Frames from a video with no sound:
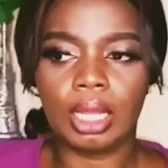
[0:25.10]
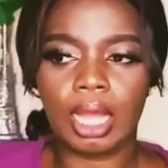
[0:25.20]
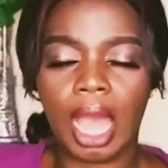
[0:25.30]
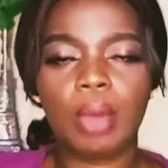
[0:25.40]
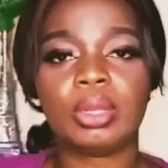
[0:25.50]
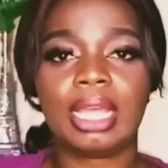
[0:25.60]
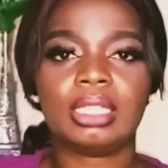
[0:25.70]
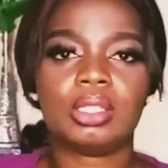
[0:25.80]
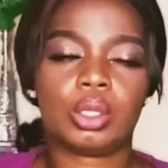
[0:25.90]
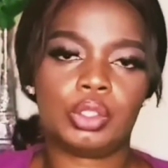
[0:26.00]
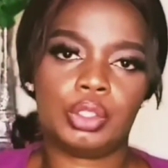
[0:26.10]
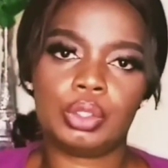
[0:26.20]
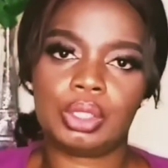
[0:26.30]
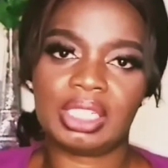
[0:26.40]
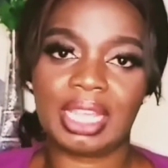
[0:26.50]
I would like to talk to you
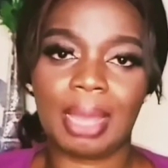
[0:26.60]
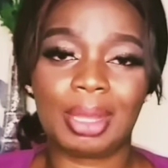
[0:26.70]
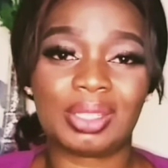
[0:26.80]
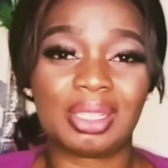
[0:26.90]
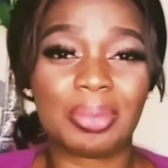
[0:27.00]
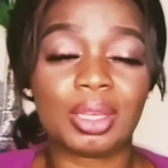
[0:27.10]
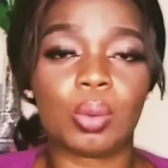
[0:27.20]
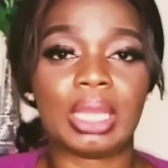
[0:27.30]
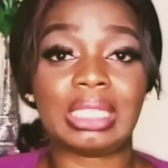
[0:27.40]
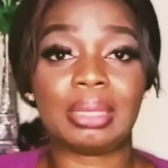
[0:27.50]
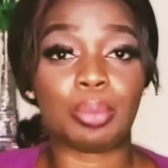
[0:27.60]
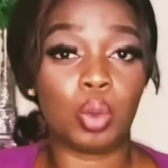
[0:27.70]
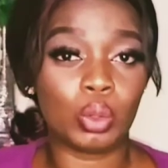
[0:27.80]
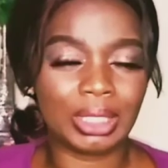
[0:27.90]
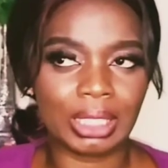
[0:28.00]
today about something quite
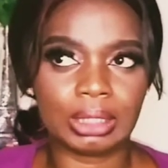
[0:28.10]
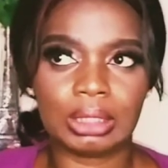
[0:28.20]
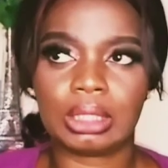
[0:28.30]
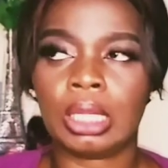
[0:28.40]
important.